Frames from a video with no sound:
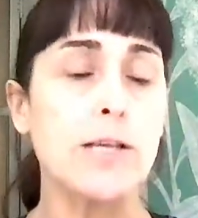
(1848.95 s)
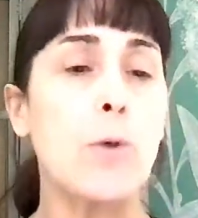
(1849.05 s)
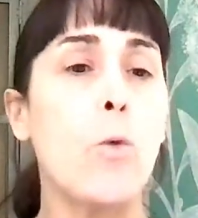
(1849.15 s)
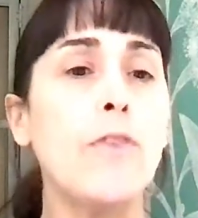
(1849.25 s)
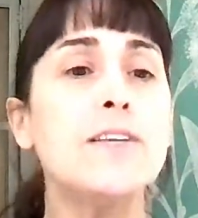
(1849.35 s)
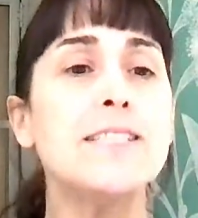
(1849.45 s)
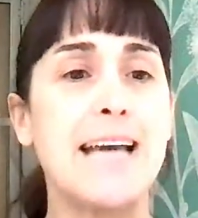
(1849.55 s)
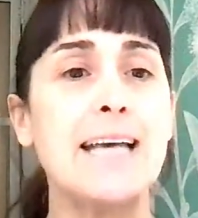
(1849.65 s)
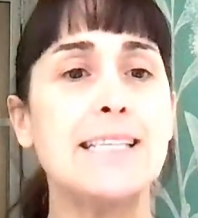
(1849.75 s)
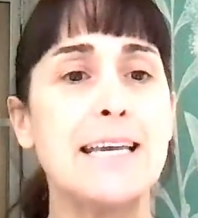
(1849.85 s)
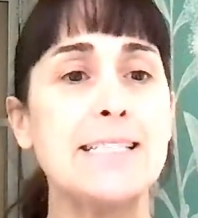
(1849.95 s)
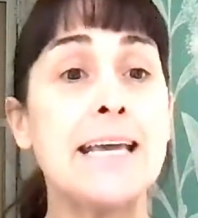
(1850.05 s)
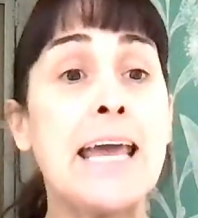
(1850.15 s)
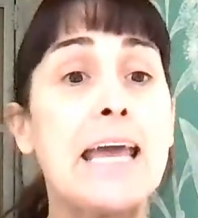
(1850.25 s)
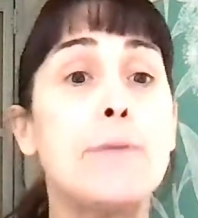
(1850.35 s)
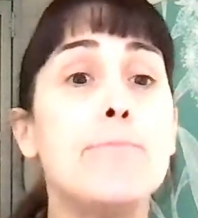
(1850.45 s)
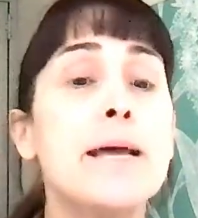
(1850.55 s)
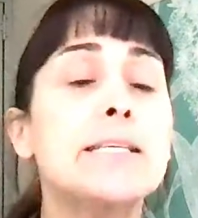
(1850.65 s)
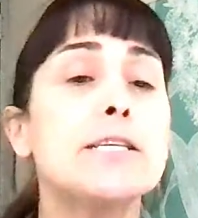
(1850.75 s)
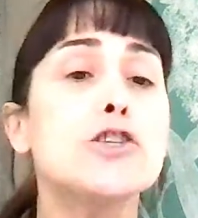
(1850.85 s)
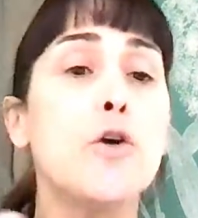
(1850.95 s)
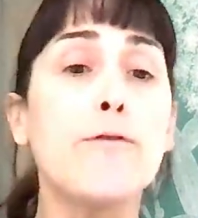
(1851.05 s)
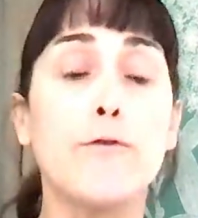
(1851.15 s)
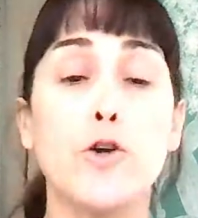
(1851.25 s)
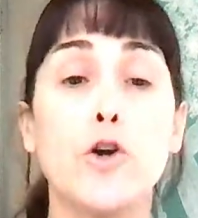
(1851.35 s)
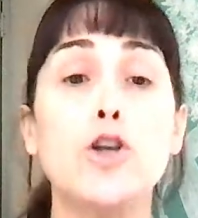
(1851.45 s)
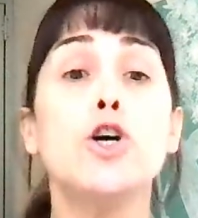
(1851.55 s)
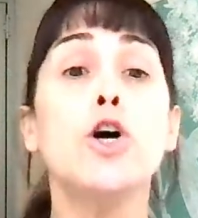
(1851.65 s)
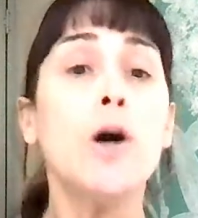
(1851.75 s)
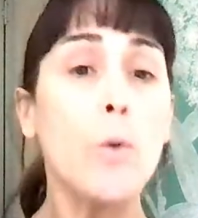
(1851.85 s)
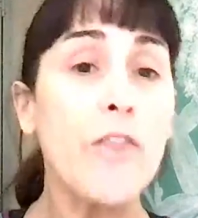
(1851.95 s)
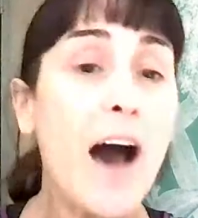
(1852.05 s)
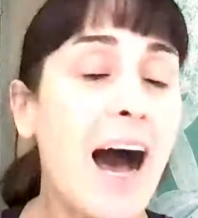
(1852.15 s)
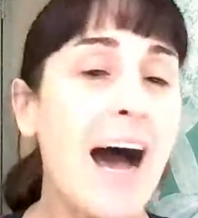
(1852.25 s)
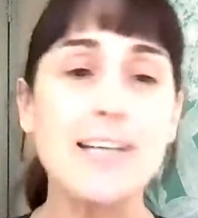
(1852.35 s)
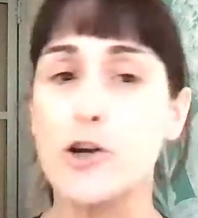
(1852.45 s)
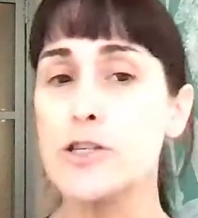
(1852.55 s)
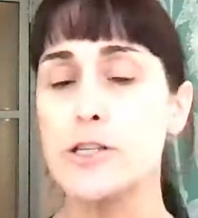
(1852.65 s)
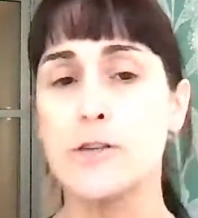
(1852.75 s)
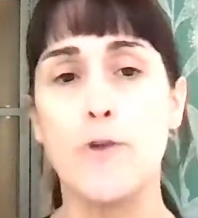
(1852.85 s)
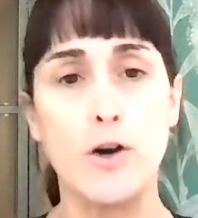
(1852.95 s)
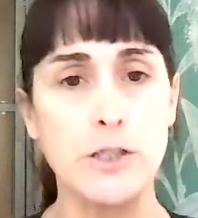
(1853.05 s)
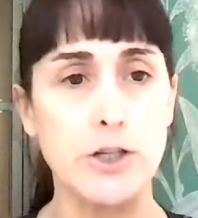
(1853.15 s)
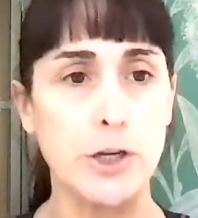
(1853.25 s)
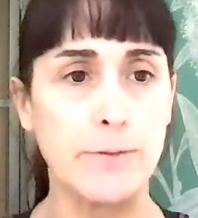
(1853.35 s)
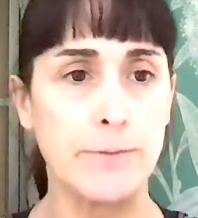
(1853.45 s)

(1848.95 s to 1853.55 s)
And what this does is it mixes your food with high doses of oxygen.